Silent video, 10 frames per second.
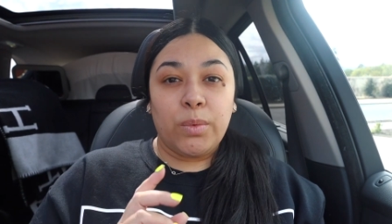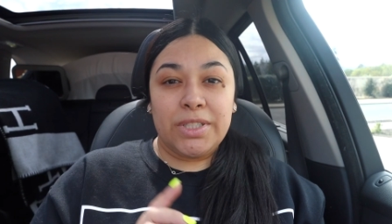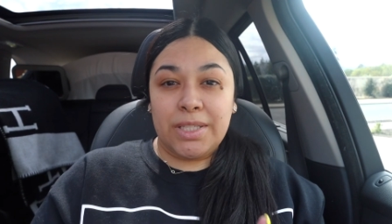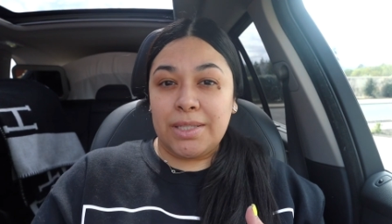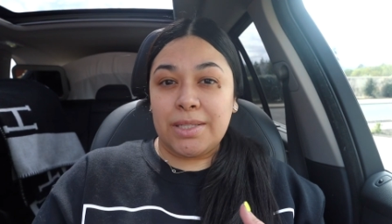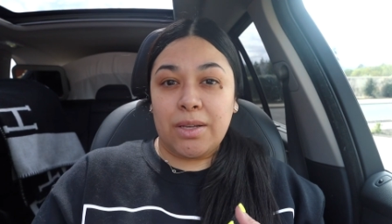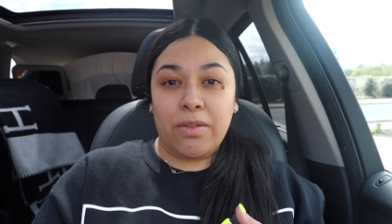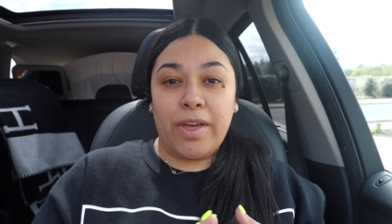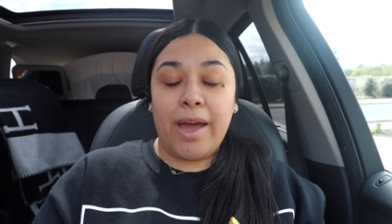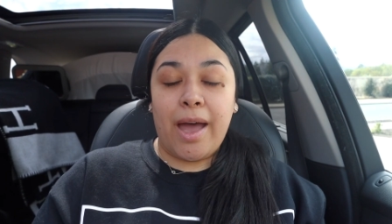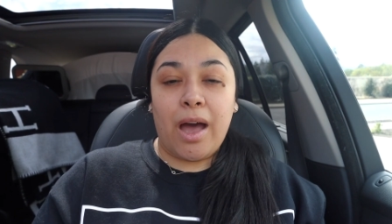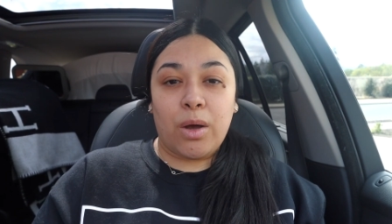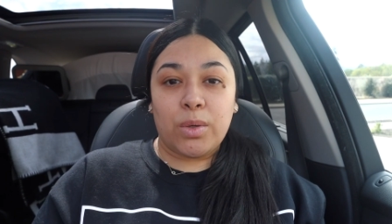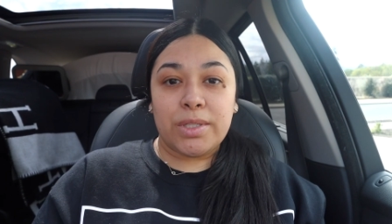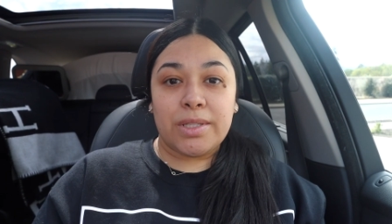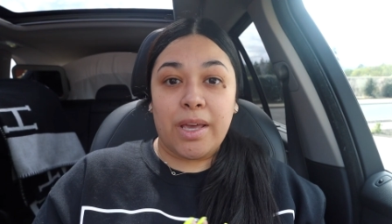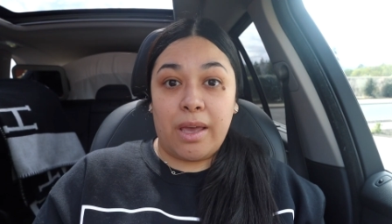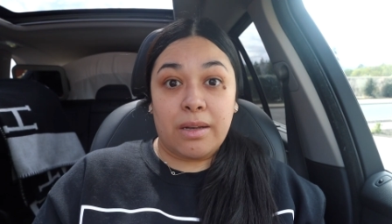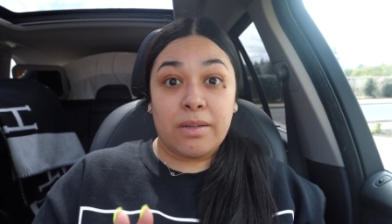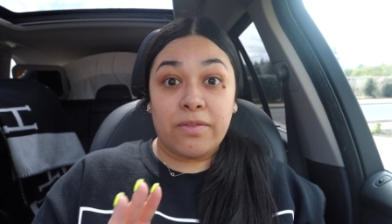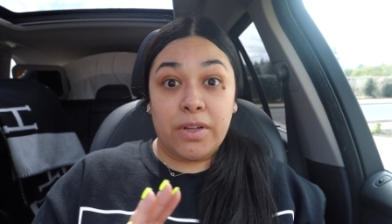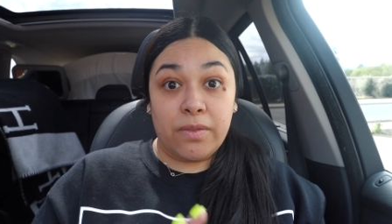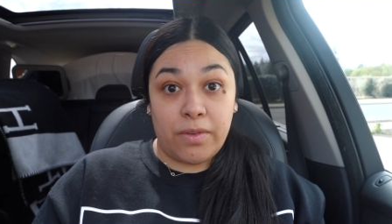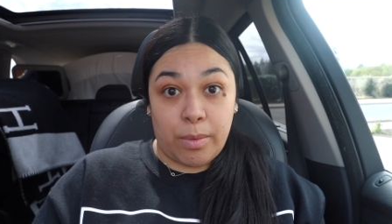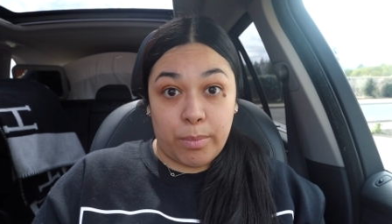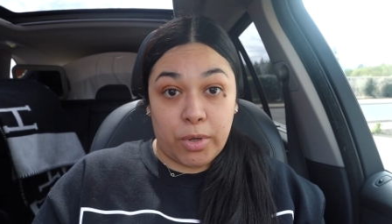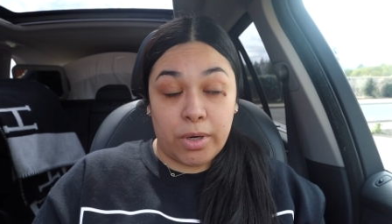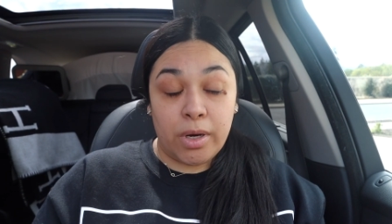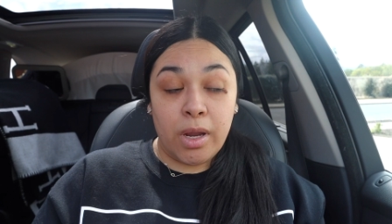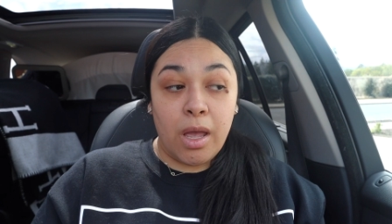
We did sell that house the end of November,